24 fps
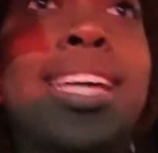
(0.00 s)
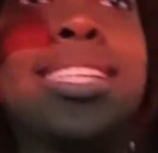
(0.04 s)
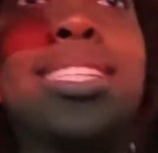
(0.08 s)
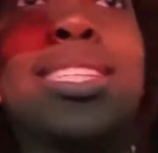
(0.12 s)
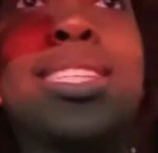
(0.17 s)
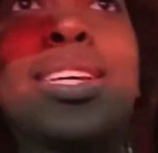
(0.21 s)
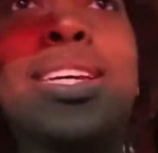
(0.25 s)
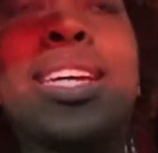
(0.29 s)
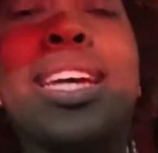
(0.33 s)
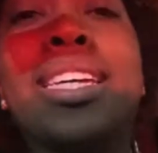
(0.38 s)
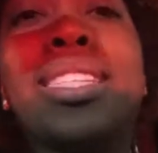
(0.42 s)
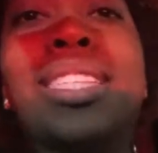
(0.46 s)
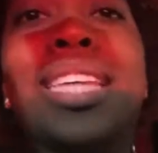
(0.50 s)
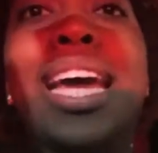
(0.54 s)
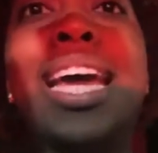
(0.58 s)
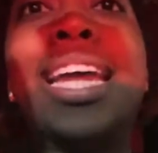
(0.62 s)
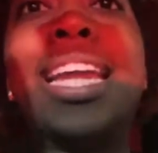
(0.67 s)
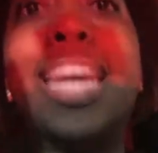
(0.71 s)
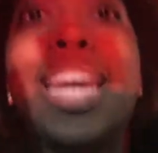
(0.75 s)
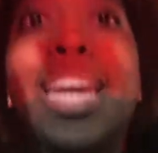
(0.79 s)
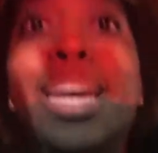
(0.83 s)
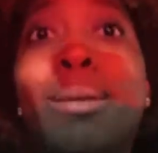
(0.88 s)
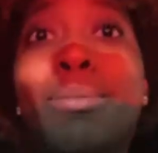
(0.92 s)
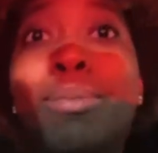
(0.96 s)
So yes, had
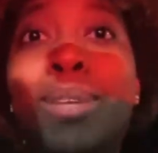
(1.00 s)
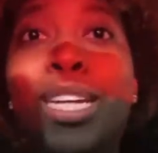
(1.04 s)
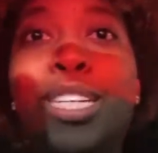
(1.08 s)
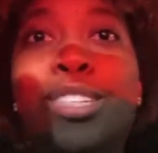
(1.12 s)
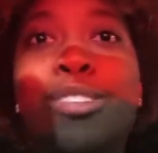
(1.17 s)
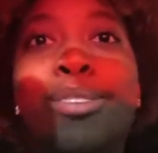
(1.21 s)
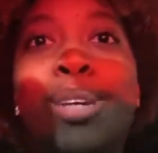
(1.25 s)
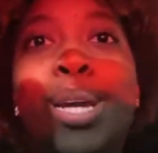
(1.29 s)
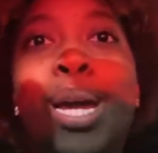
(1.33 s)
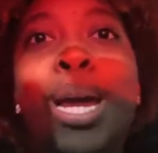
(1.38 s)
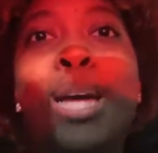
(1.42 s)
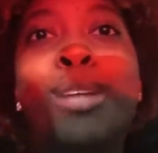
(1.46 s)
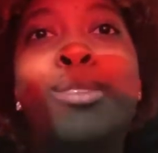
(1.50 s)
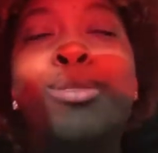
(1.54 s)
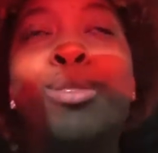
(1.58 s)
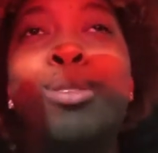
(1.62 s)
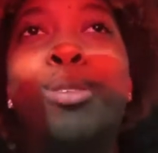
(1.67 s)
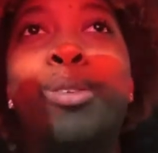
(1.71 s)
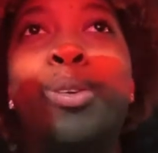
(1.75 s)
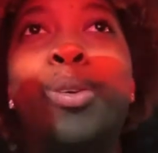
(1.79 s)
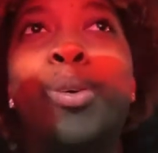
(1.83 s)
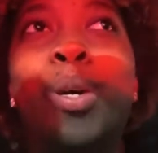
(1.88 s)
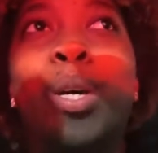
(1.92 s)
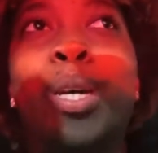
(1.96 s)
to update you guys real
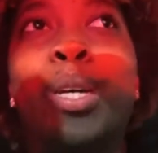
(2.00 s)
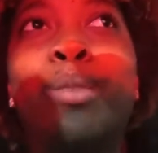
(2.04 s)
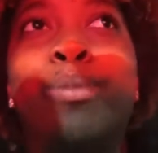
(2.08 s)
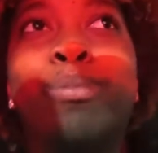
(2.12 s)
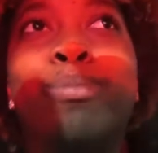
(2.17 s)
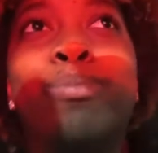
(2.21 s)
quick.